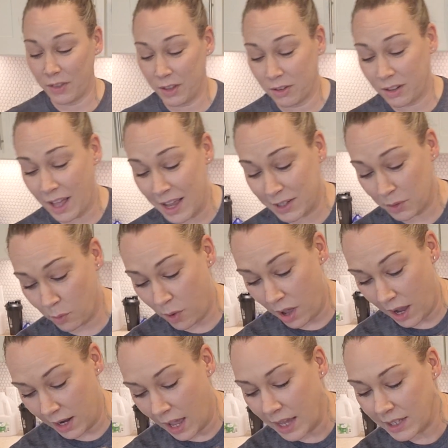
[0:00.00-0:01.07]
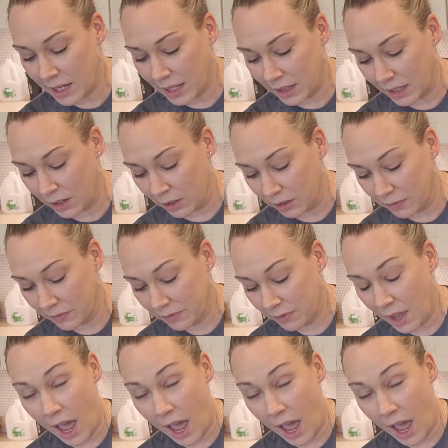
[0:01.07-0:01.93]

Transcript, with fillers: a little glass of wine, I say little.